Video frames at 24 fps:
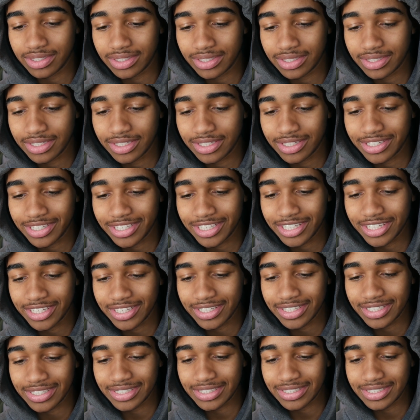
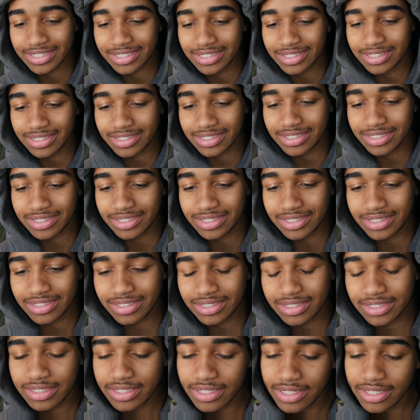(no one is talking)